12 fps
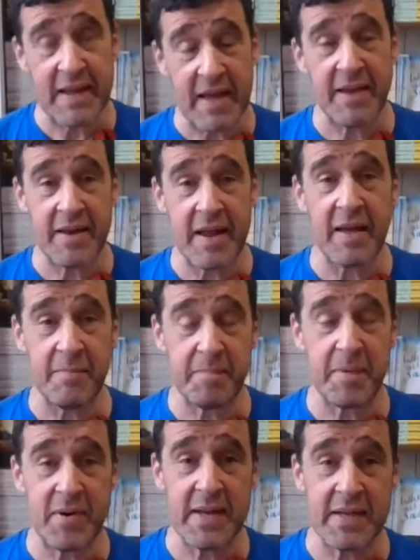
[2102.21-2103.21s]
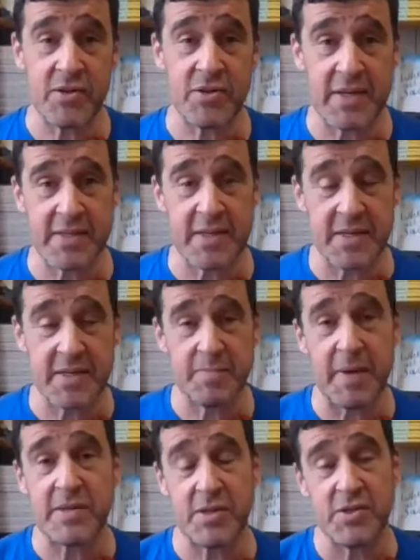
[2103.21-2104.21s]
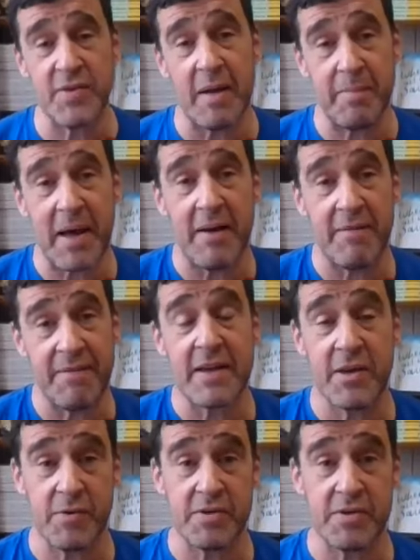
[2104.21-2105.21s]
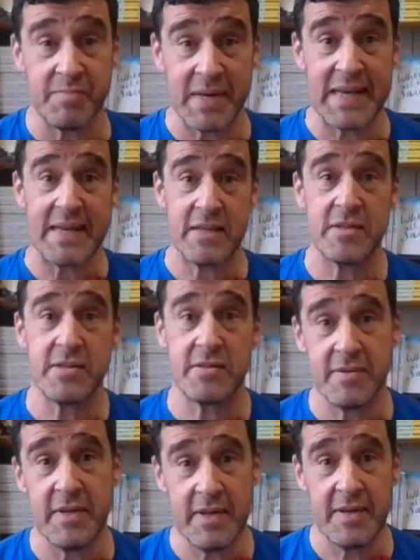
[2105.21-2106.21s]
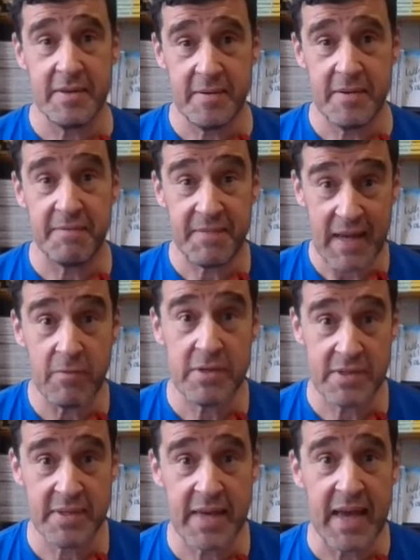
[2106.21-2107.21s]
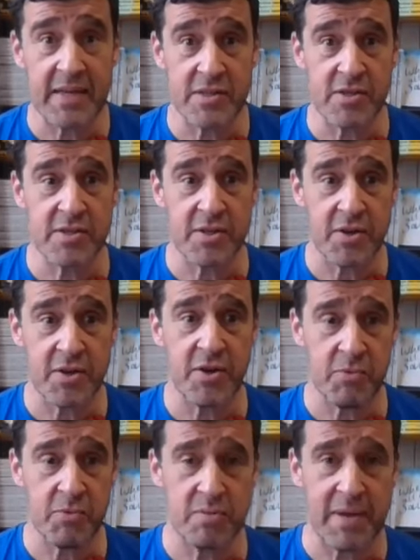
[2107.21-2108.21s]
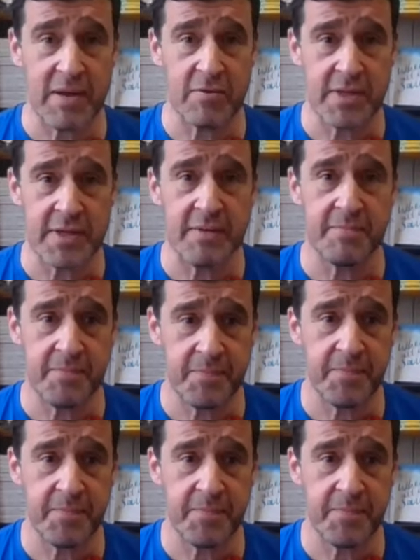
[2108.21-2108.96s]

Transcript: And I'd be really interested, especially to write about evacuees from Leeds, if that was the case, because I don't know much about it.